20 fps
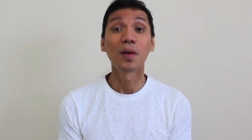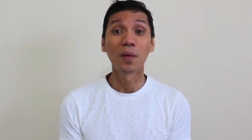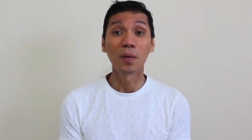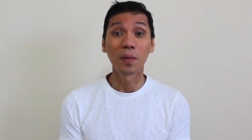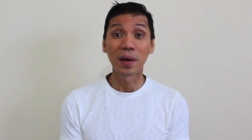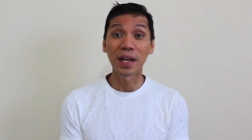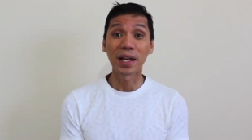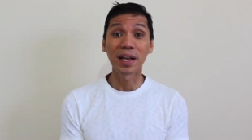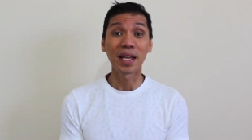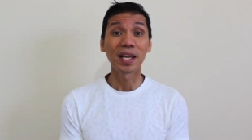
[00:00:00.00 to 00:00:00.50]

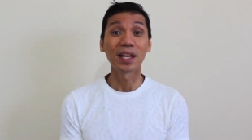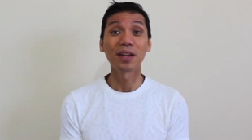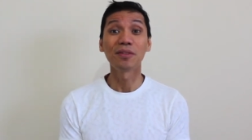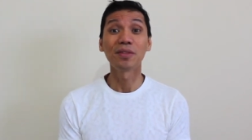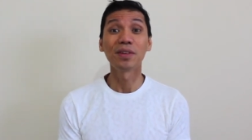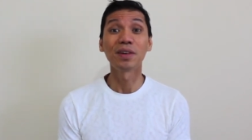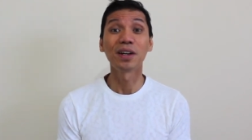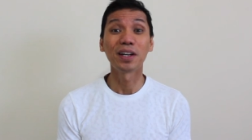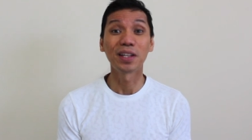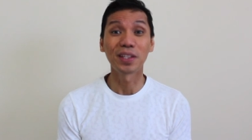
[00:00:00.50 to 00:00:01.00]

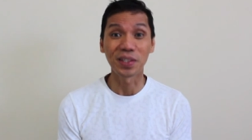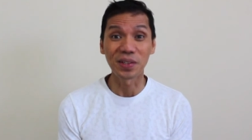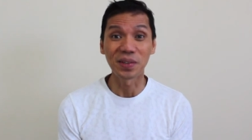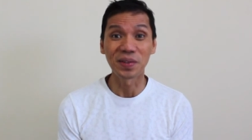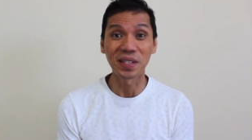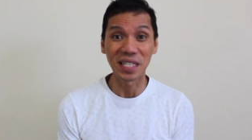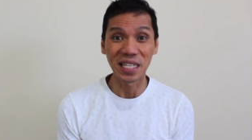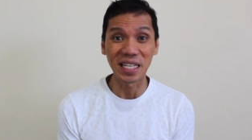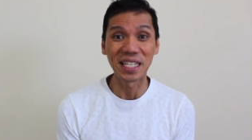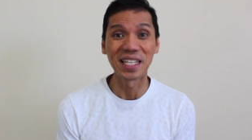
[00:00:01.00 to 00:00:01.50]
whenever you
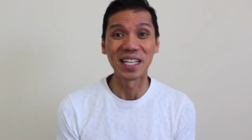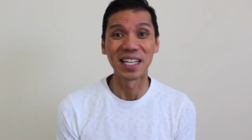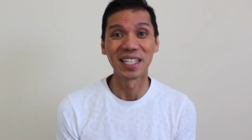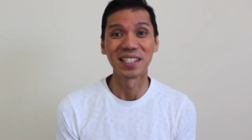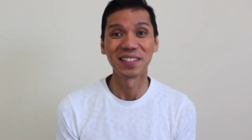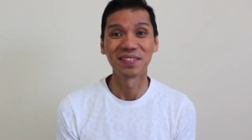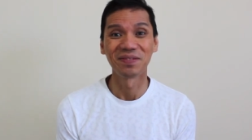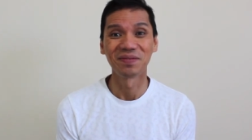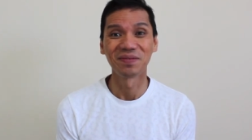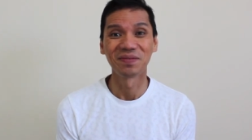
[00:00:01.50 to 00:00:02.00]
need it.
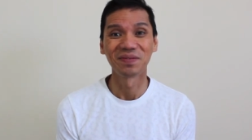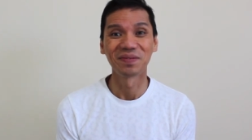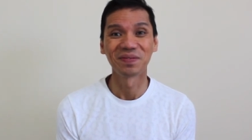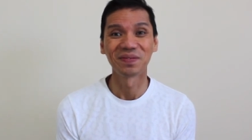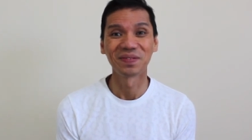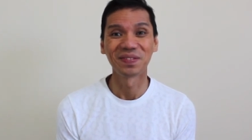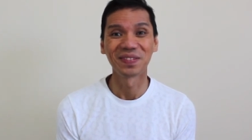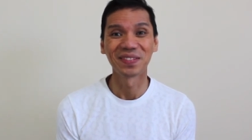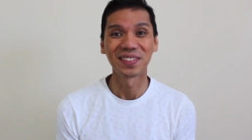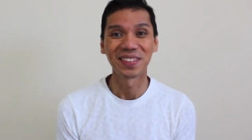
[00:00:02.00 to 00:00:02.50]

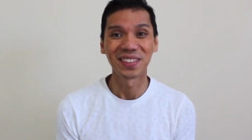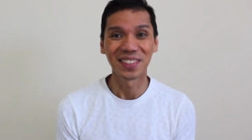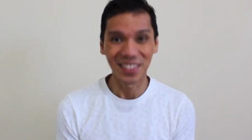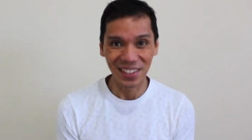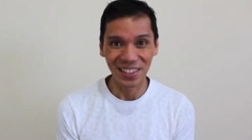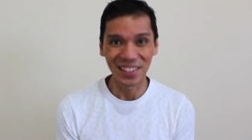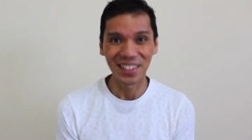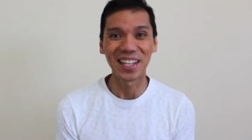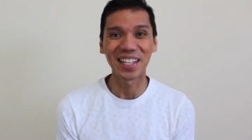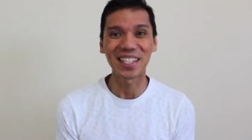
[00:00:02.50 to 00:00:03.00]

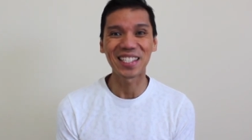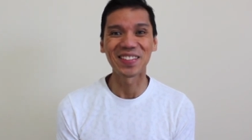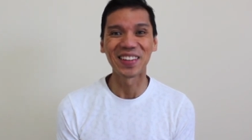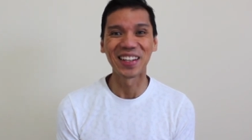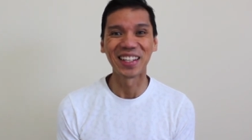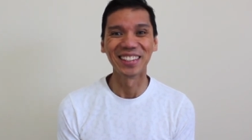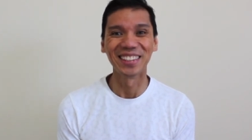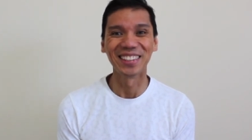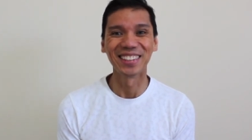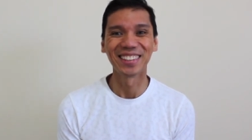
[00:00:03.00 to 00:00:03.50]
Till the next
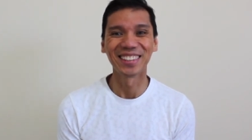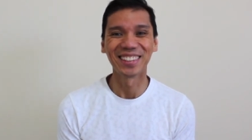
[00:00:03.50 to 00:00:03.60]
one.